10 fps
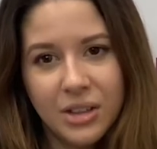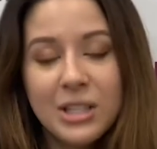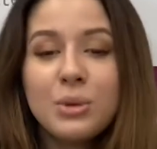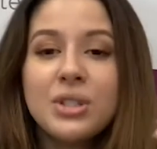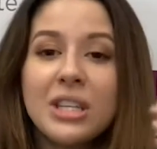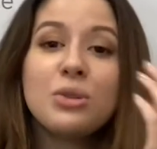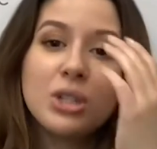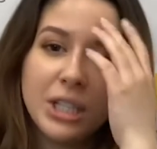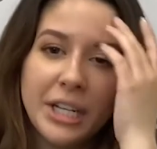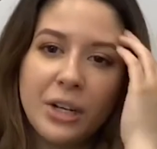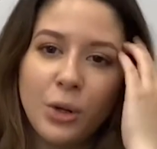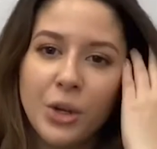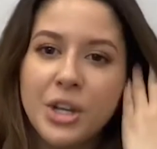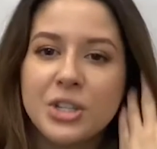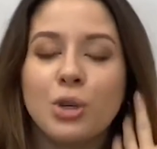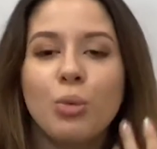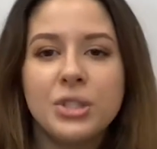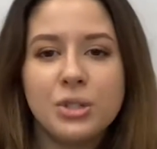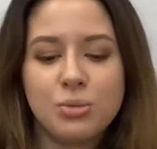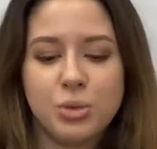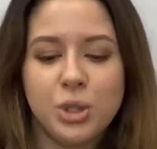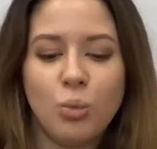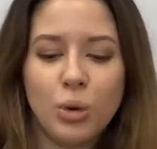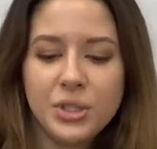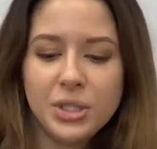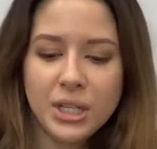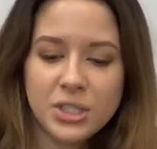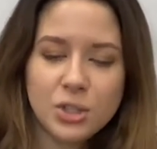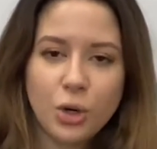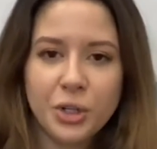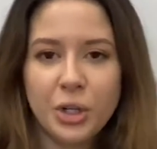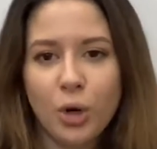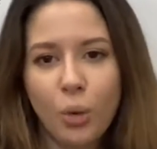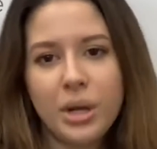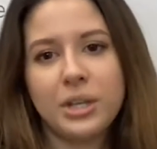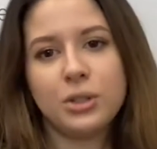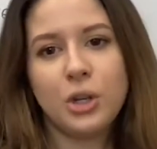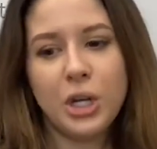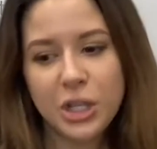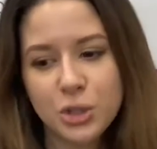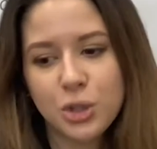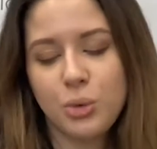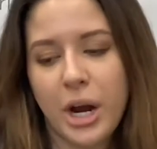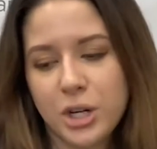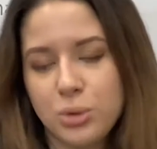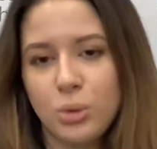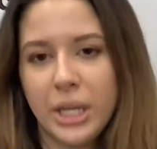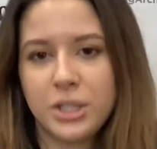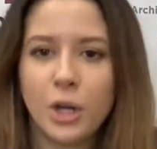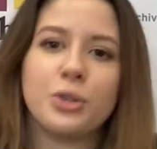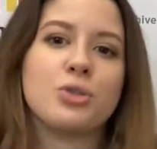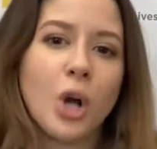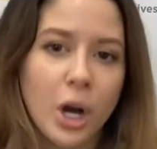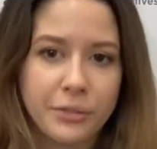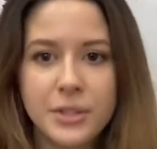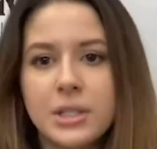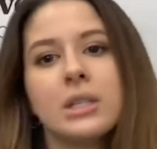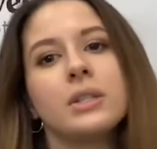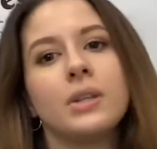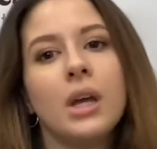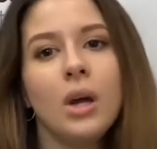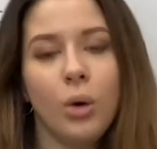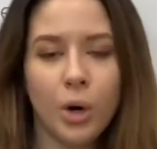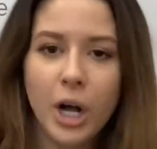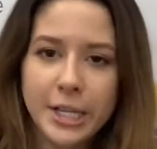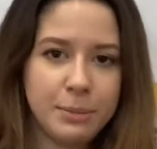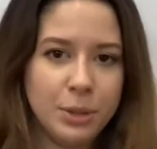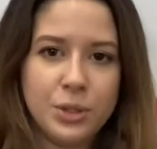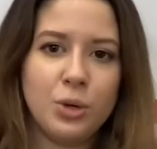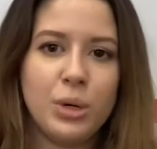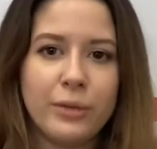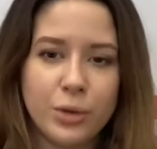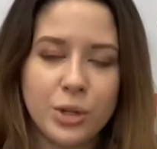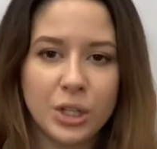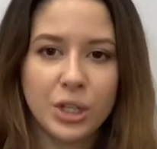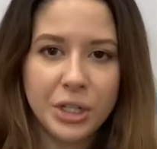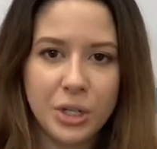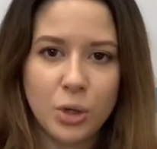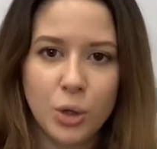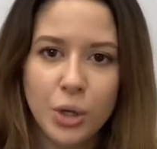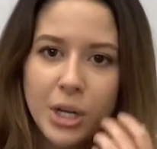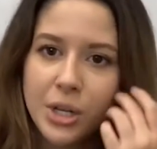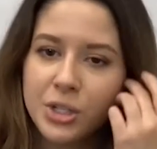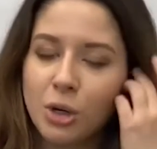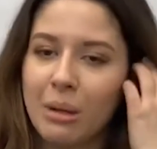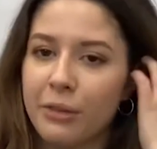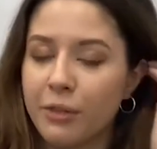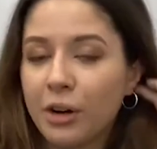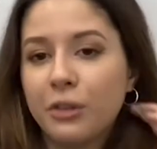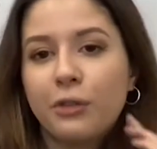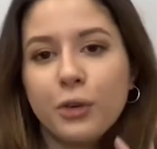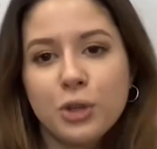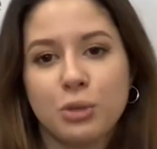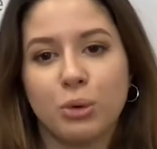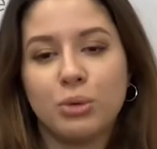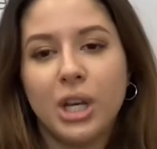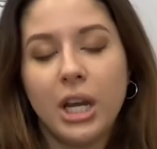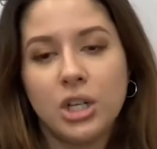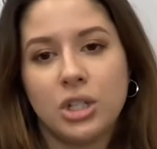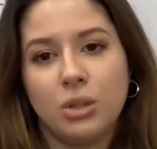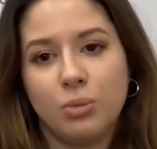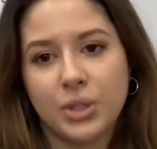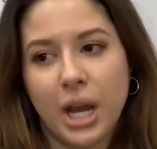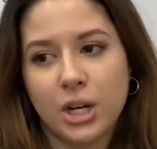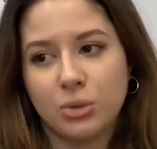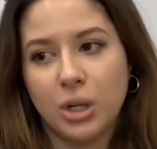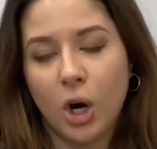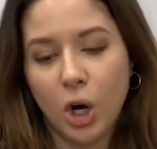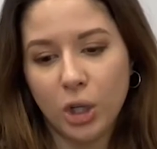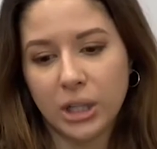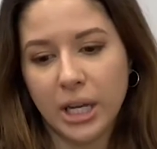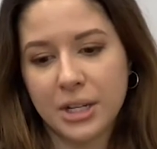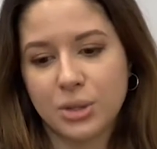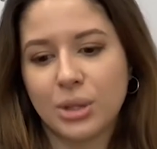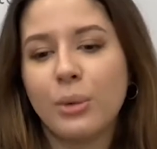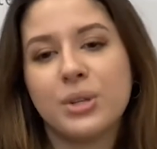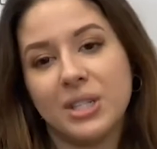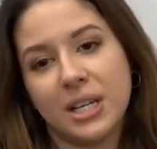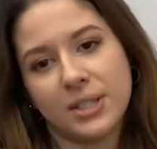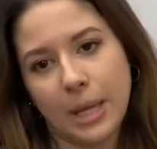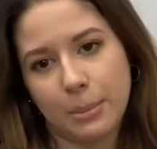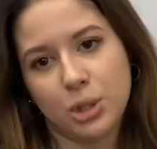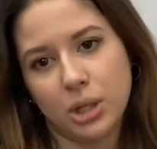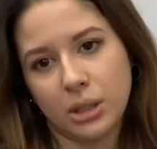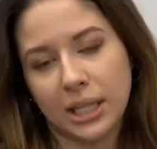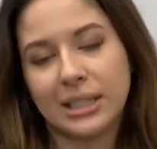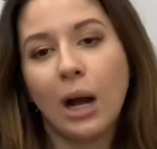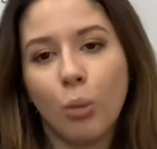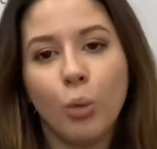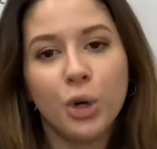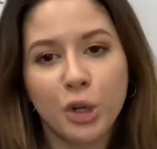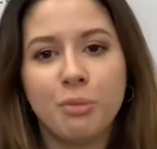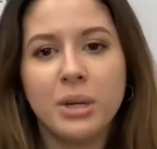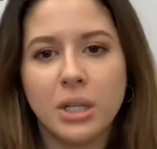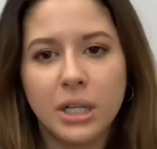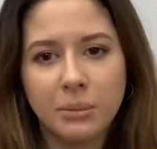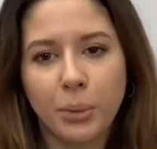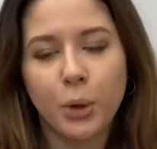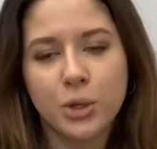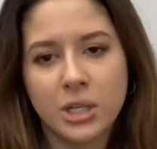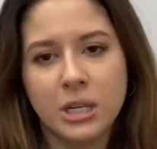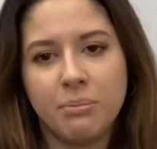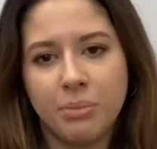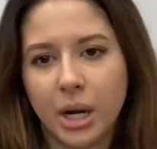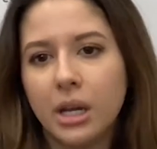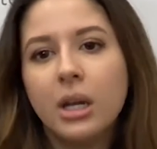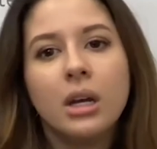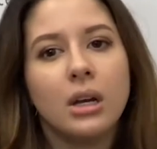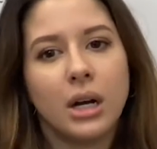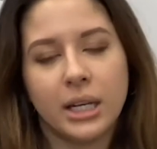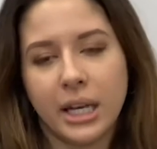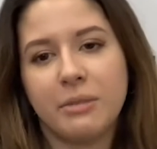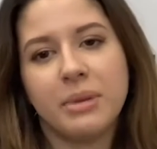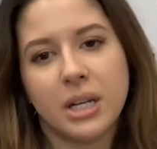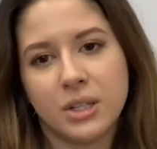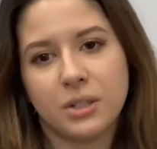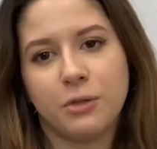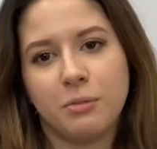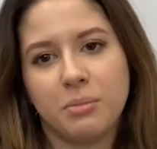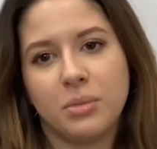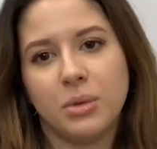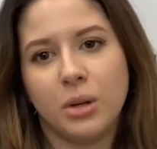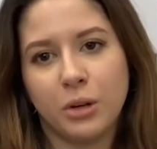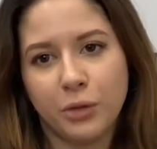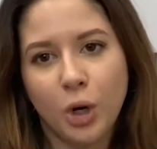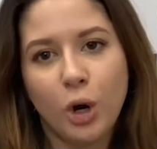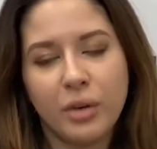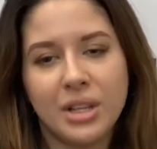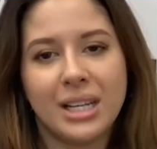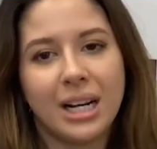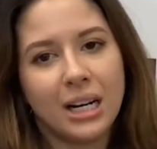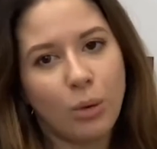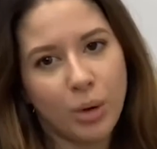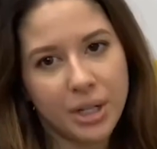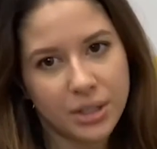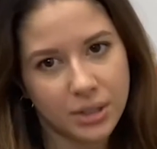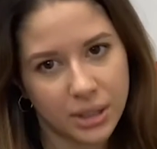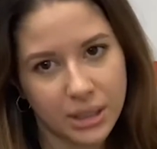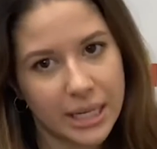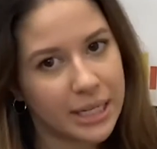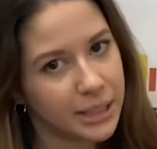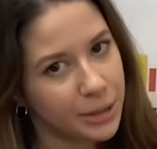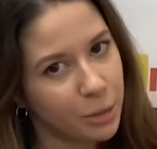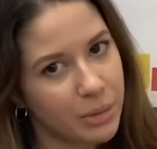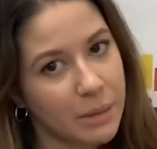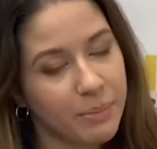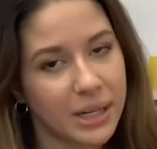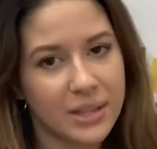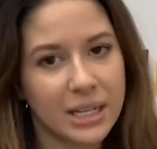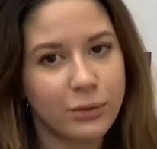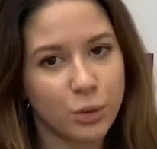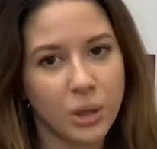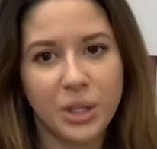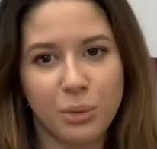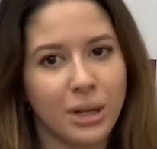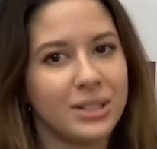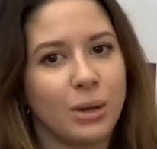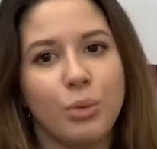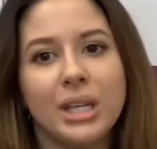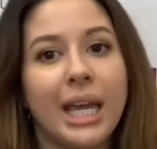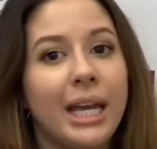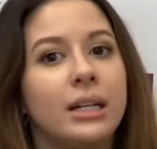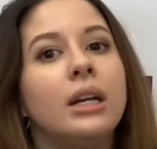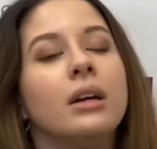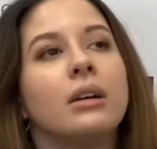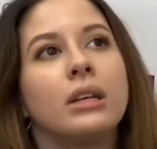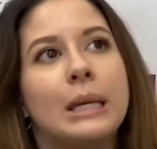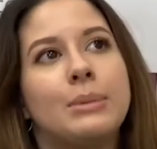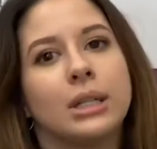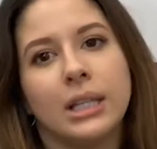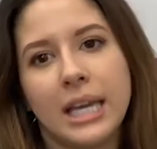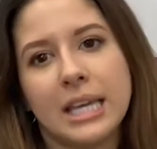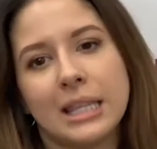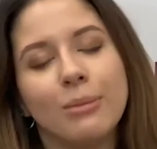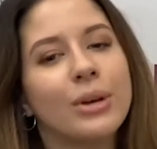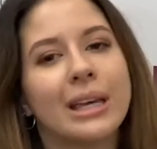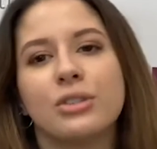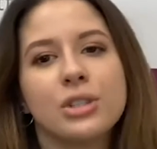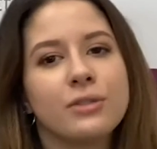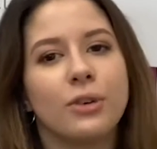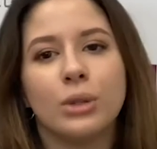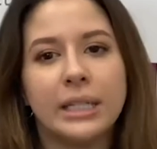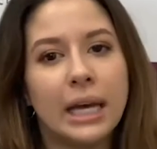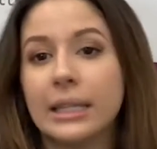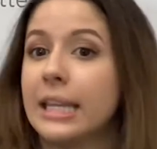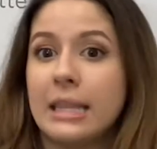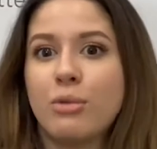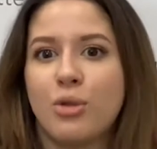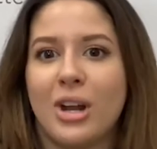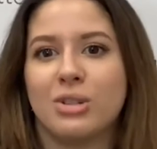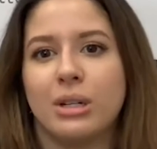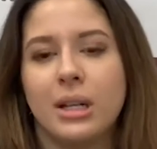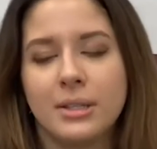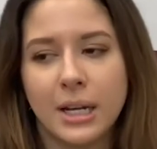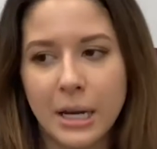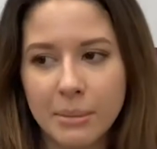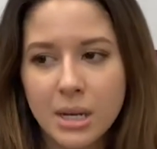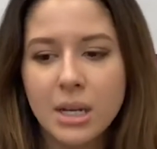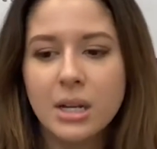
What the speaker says: This was clinical. Okay. So once I started going into actual like doctors' offices or hospitals or whatever, those are clinical. So my very first rotation was actually online. So that was the exception. Like that would have been in person, but again, because of COVID, they kind of wanted to delay it a little bit. But I think after a while they realized like we can't keep delaying them without just fully not letting them graduate on time.